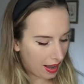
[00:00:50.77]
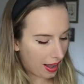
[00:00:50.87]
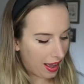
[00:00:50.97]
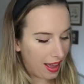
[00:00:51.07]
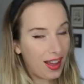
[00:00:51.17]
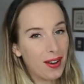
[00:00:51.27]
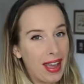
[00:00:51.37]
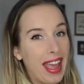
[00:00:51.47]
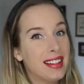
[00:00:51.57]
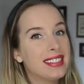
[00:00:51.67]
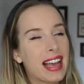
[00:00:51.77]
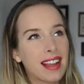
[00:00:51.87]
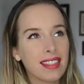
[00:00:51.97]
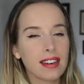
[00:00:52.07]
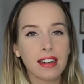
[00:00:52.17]
Uh, okay, and
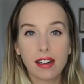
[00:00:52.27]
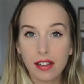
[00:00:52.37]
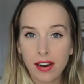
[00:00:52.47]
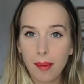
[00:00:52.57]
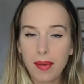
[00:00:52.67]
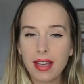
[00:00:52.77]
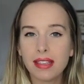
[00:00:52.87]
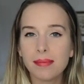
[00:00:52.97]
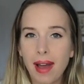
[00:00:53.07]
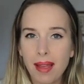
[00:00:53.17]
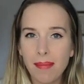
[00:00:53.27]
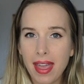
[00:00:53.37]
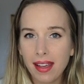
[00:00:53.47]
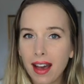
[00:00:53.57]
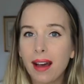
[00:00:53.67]
second thing to clear up is my
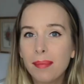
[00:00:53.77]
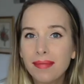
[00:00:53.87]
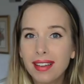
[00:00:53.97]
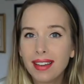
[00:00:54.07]
makeup